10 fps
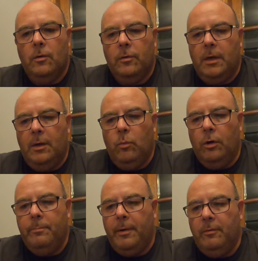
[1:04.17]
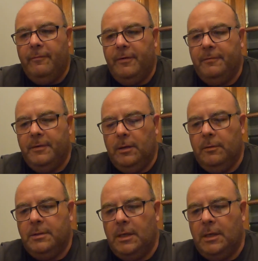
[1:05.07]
Okay, £1.50 out of